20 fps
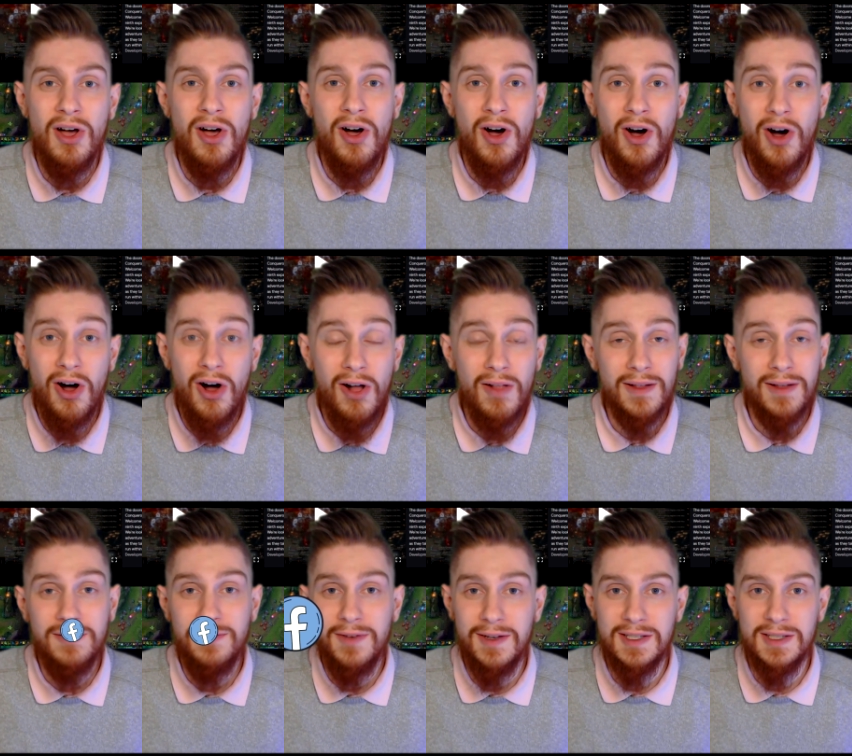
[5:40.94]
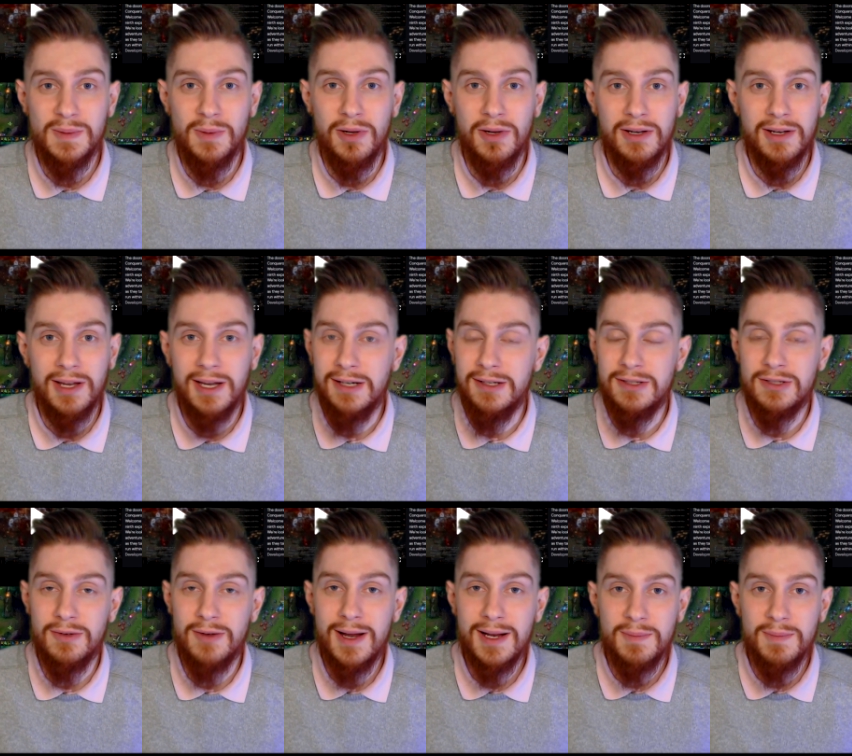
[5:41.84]
all on Facebook in a
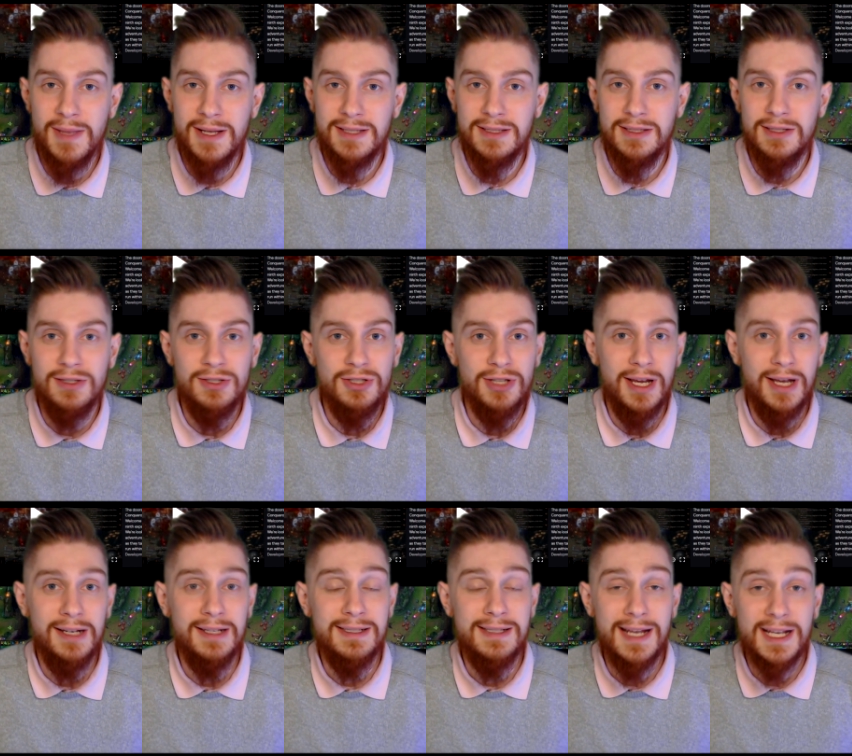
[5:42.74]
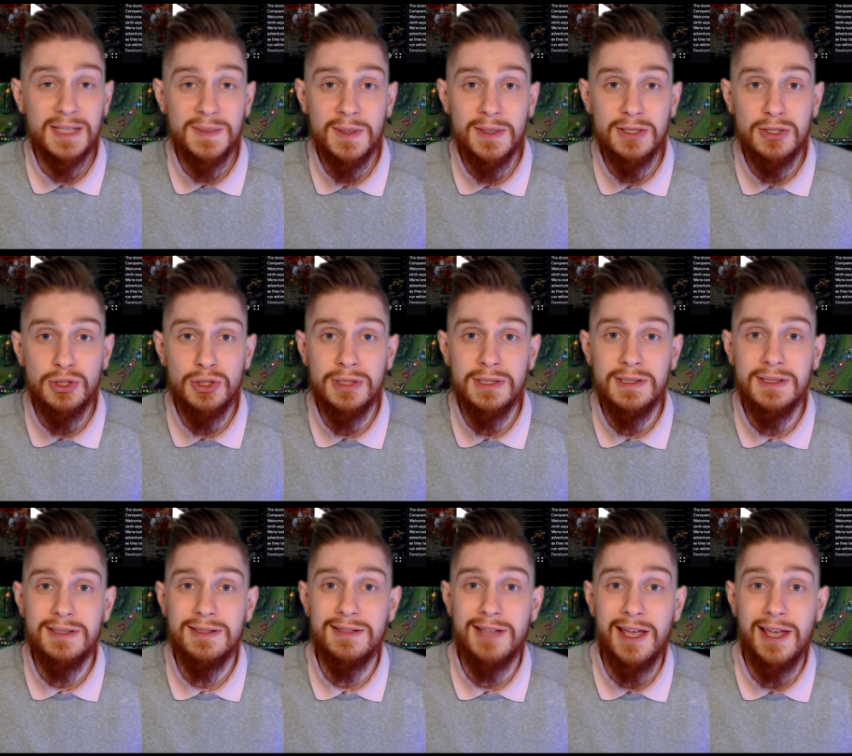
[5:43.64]
direct message and in text
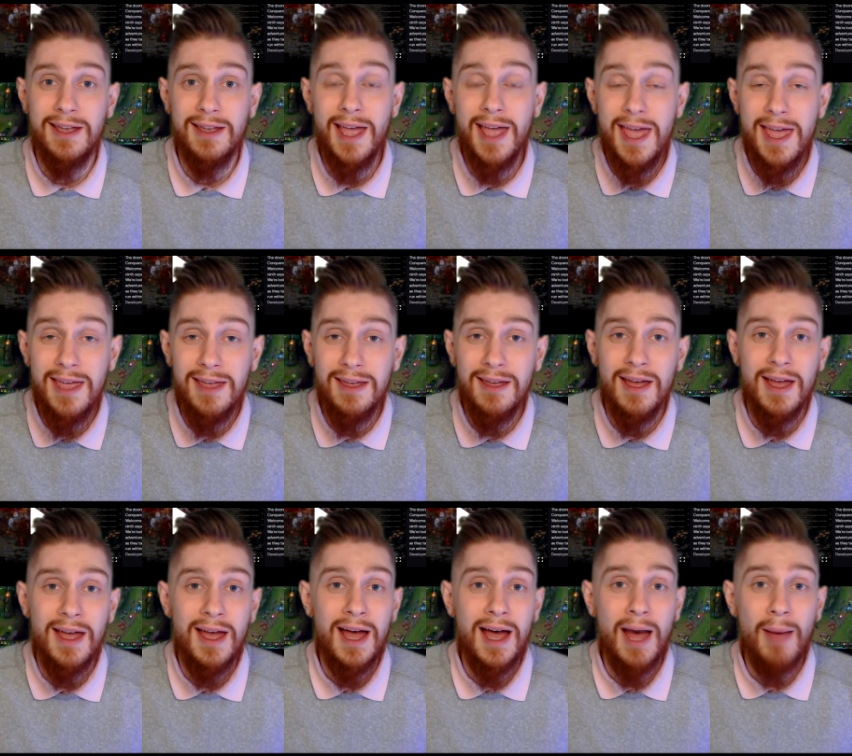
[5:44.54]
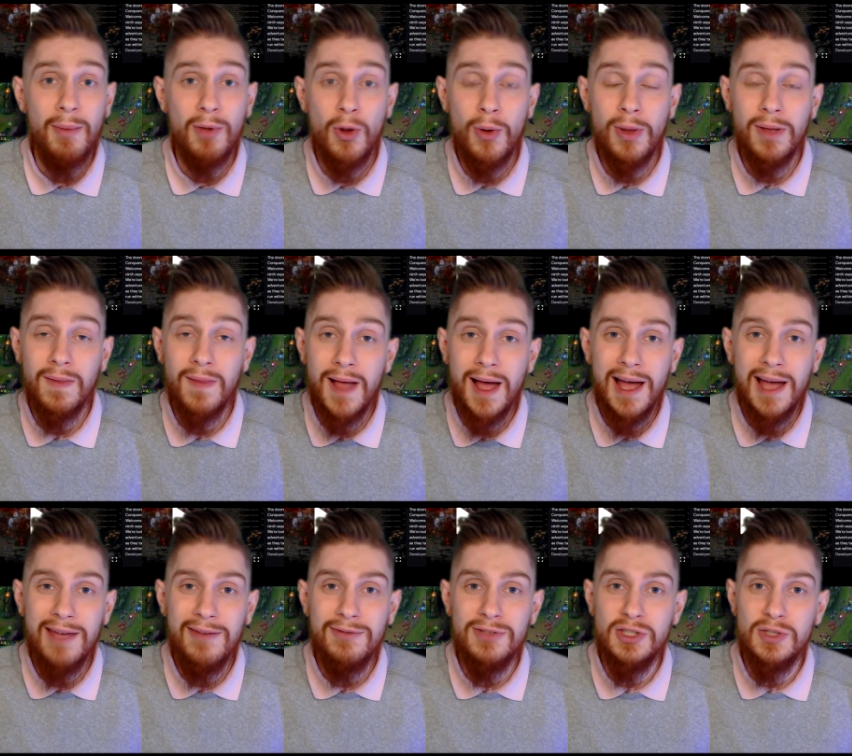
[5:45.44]
messages saying, hey, I'm going
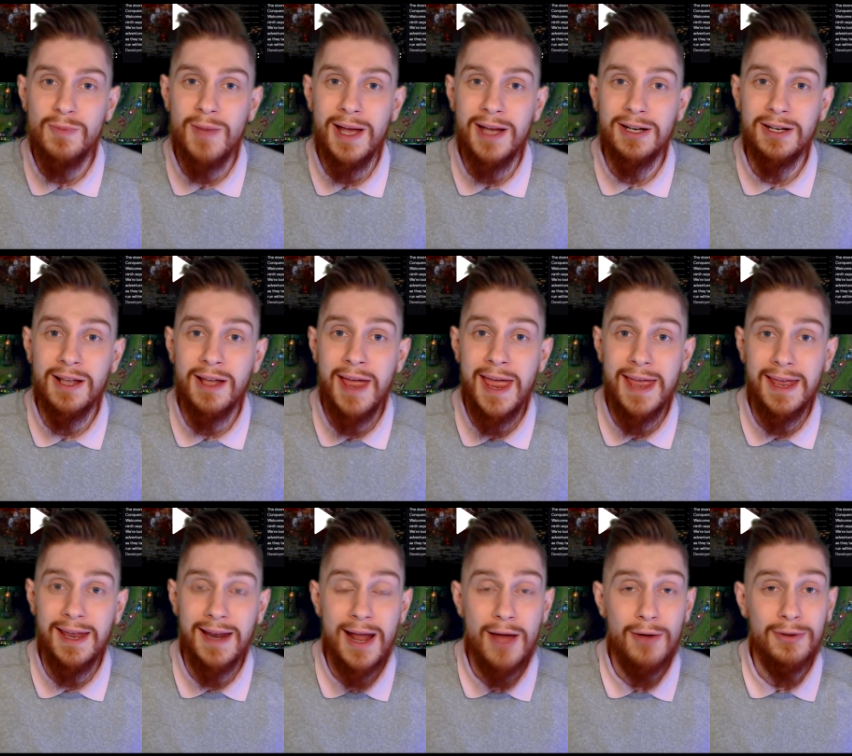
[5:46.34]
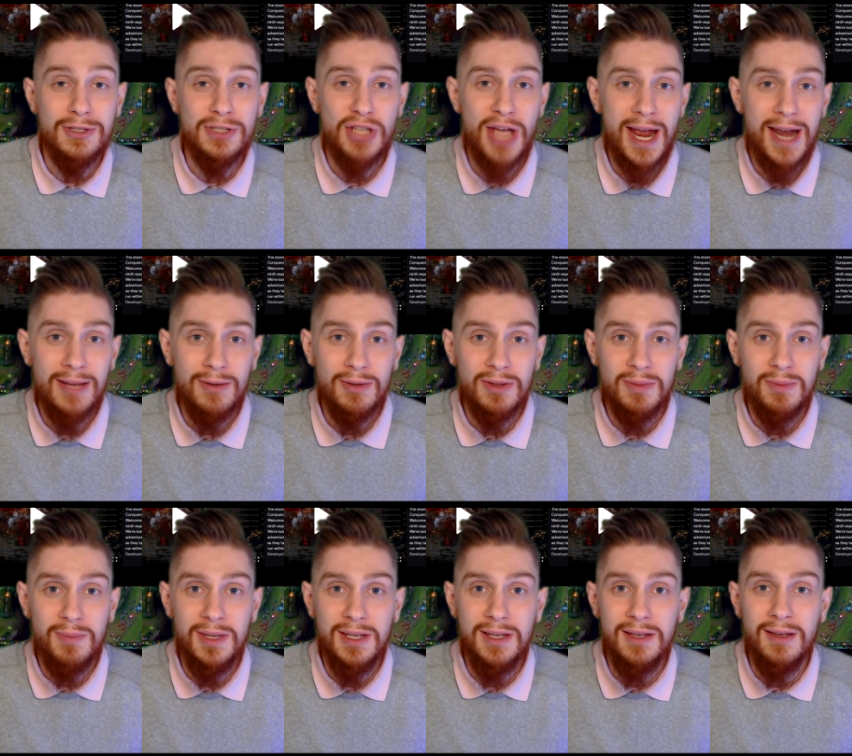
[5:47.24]
live, do you mind hanging out and chatting with
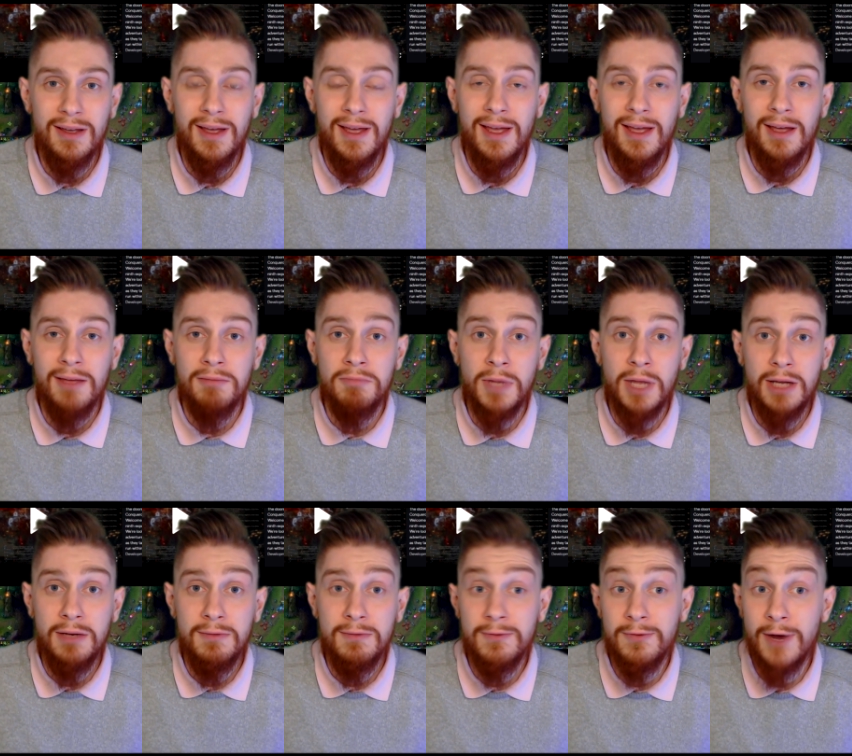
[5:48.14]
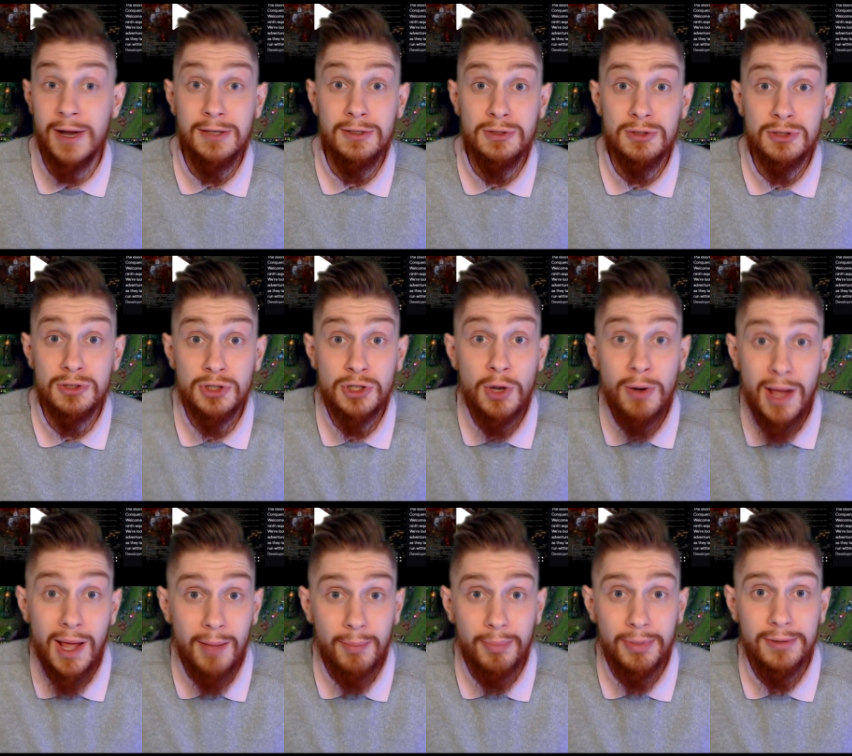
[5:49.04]
me? And friends showed
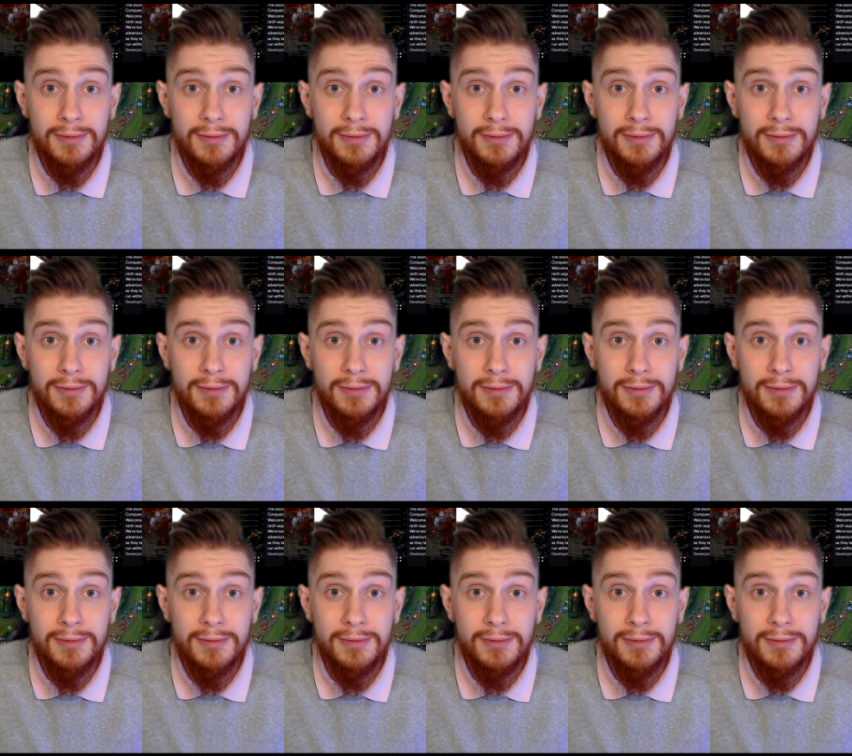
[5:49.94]
up.